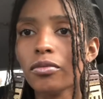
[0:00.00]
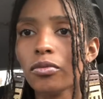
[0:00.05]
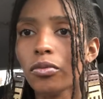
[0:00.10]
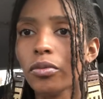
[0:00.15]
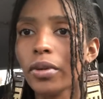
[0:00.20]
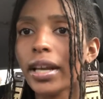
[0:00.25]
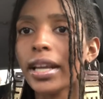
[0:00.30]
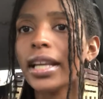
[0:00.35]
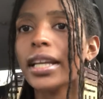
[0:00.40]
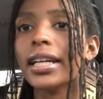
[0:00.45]

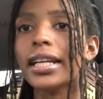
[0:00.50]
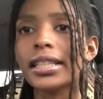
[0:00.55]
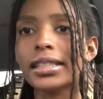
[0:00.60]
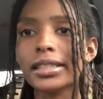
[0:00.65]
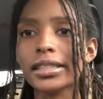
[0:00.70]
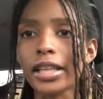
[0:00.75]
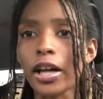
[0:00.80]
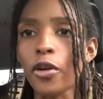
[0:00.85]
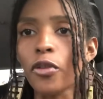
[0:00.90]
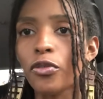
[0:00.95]
ridding
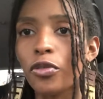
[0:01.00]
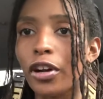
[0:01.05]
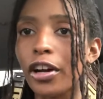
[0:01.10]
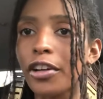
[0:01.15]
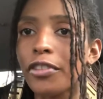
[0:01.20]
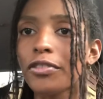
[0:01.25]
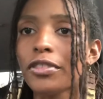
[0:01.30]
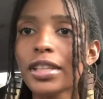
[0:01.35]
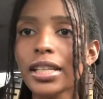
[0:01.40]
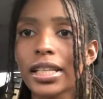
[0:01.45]
itself
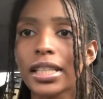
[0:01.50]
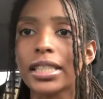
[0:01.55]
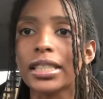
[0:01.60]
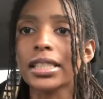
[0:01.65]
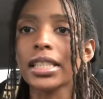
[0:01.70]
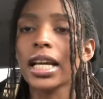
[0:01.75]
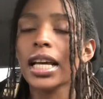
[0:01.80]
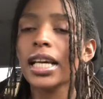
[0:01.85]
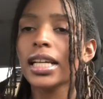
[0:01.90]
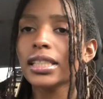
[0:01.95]
of this
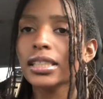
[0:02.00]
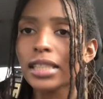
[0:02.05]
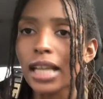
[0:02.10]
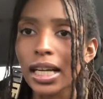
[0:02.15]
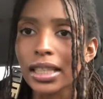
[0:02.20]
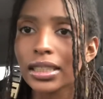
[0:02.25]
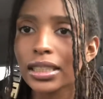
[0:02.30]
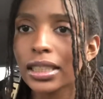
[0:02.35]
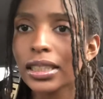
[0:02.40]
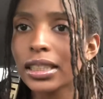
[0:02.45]

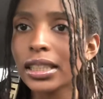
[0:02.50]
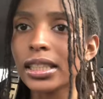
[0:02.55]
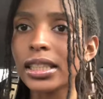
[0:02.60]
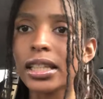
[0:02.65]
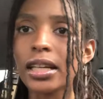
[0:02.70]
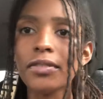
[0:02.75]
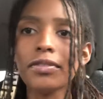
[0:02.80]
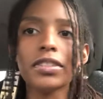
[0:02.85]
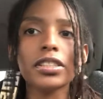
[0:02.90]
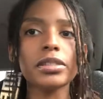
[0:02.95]
toxicity,
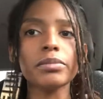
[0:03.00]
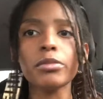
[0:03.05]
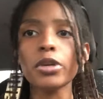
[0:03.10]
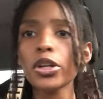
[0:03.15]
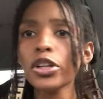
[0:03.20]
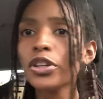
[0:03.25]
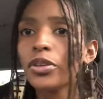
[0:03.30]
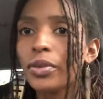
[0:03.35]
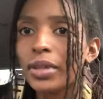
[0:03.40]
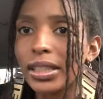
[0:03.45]
of this
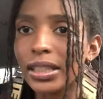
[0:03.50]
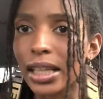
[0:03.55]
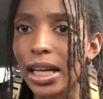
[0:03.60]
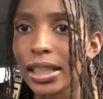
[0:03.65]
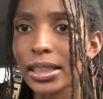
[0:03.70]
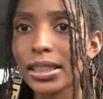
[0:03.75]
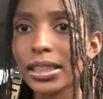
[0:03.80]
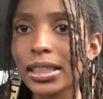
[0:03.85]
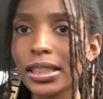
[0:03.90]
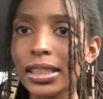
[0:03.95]
mercury
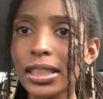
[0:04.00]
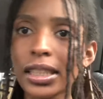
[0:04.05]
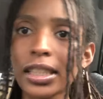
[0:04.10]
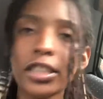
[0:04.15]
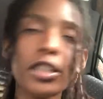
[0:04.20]
toxicity.